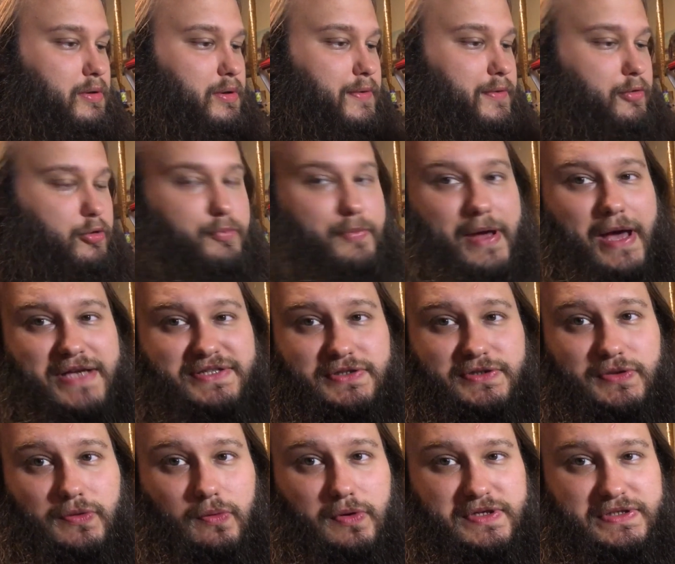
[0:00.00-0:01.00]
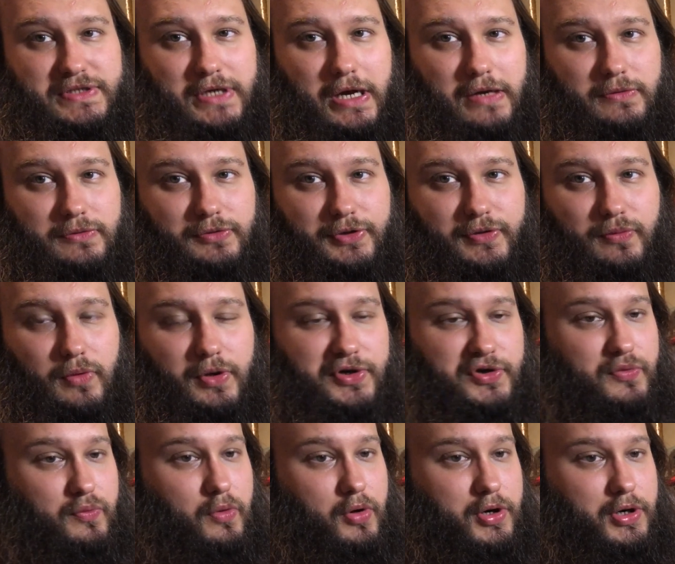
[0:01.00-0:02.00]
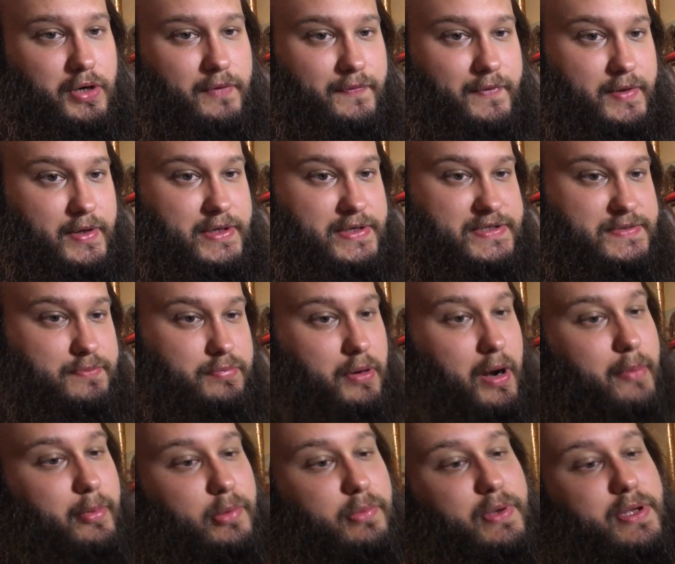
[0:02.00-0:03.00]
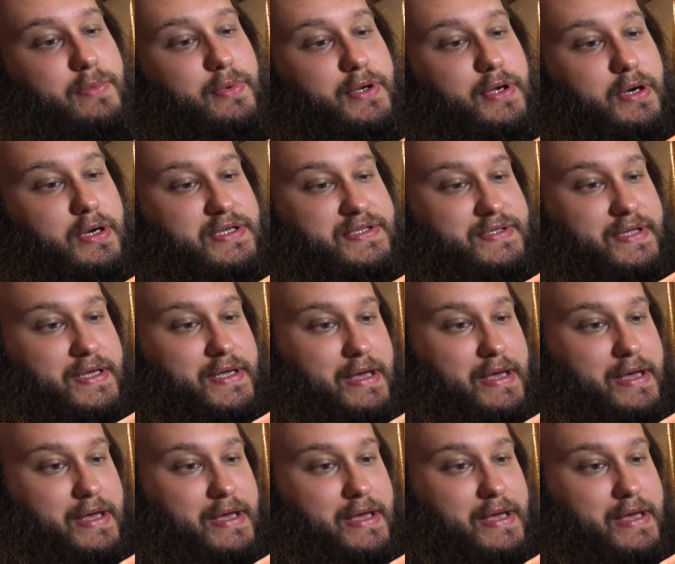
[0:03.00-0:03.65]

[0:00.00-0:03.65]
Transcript: The Rabasator's not really wanting to work on these, probably because they